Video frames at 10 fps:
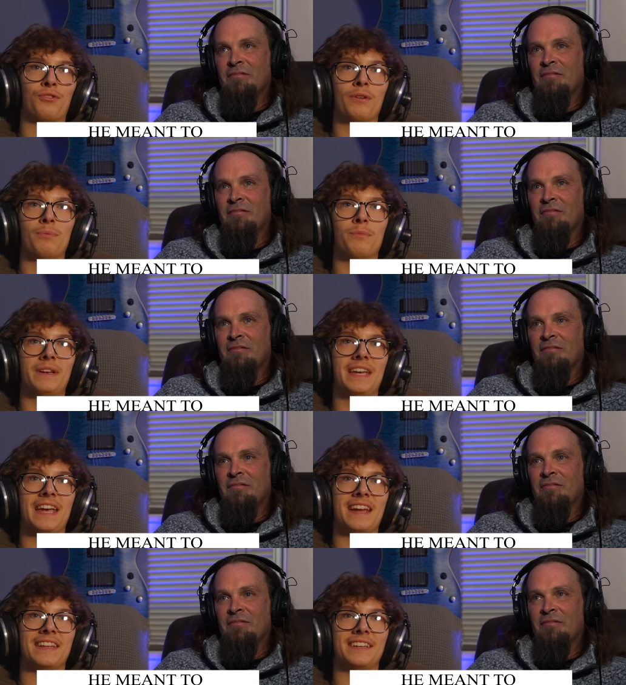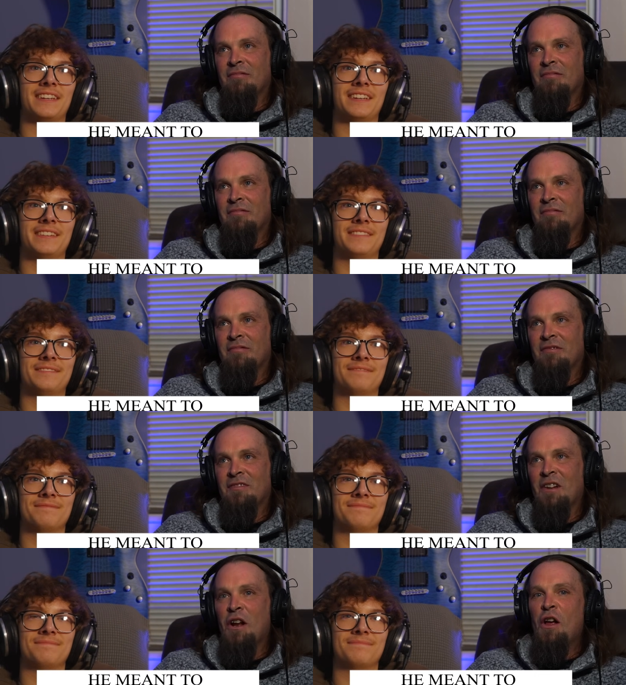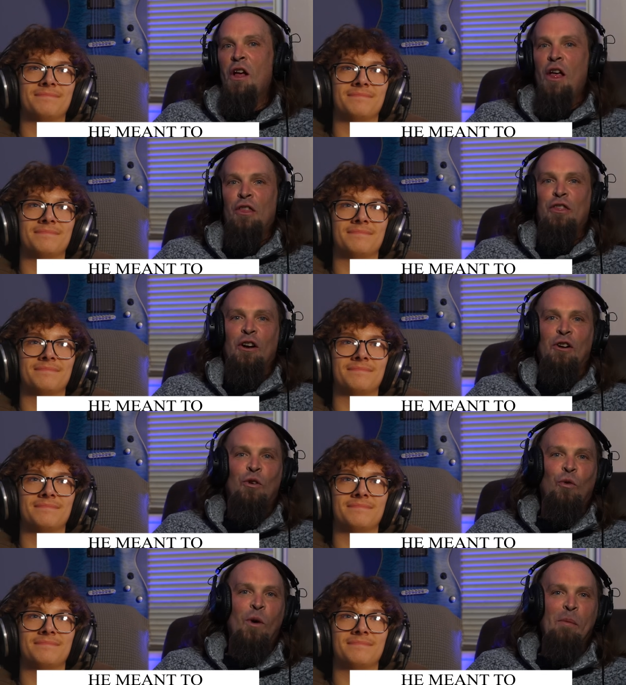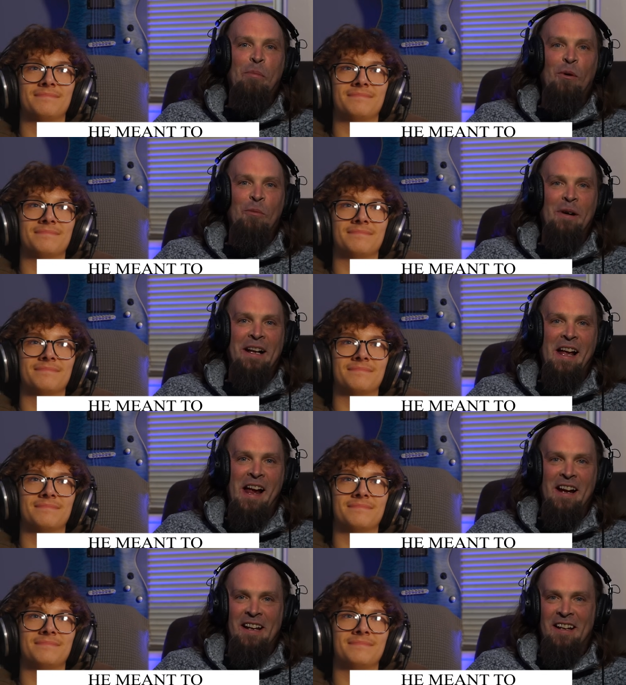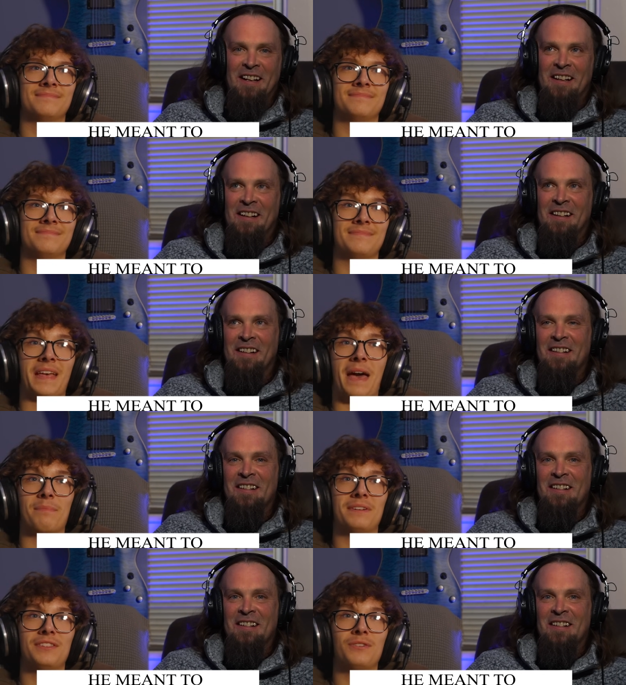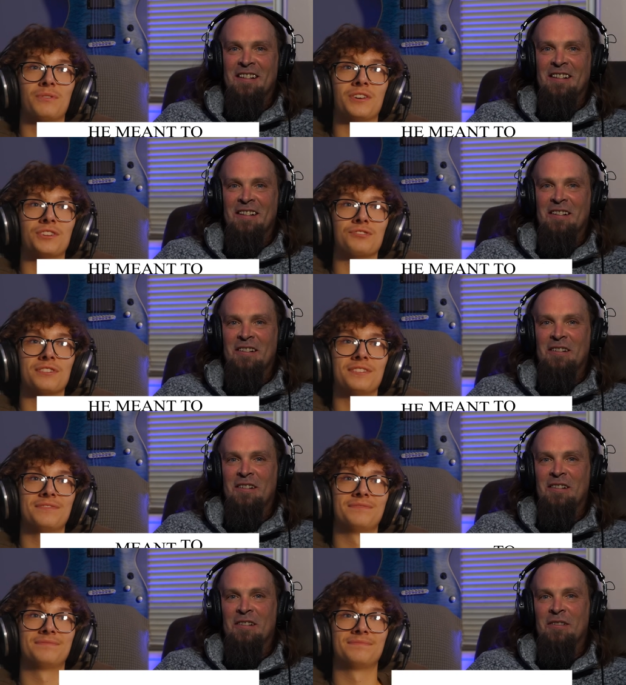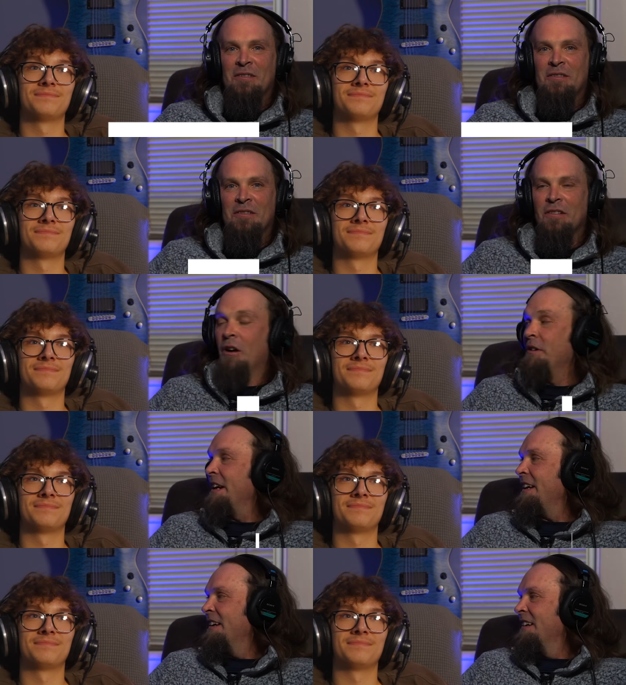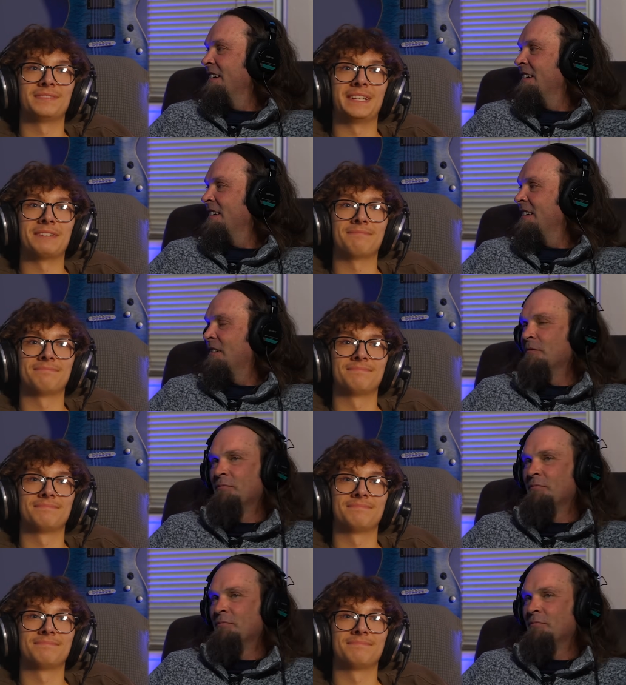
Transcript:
Speaker 1: cripple mechanic.
Speaker 2: The cripple mechanic.
Speaker 1: Happened in the 100. Oh, did it? Yep.